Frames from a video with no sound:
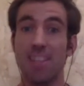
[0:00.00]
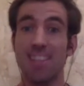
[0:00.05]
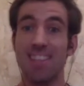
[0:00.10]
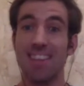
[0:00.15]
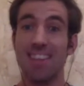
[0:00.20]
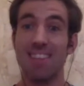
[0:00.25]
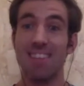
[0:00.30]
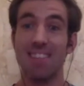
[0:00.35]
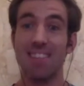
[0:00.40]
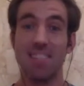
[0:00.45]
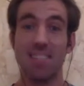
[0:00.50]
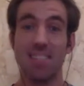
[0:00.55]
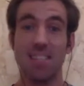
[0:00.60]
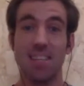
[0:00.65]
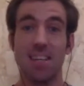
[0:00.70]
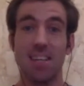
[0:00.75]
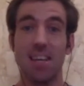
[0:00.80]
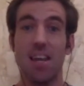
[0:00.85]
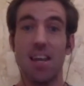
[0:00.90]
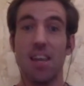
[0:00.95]
So there
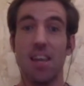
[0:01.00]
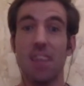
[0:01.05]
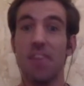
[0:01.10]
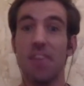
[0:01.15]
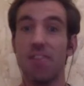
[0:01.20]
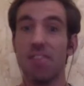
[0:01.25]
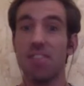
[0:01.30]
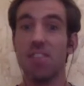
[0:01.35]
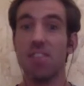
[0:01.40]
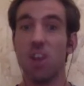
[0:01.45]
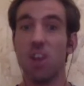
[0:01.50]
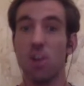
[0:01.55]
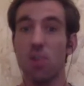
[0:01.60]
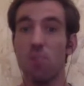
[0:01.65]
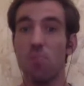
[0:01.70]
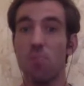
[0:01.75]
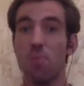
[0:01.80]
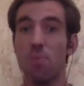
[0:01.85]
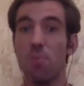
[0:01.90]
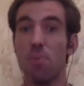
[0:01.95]
is
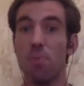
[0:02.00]
hope,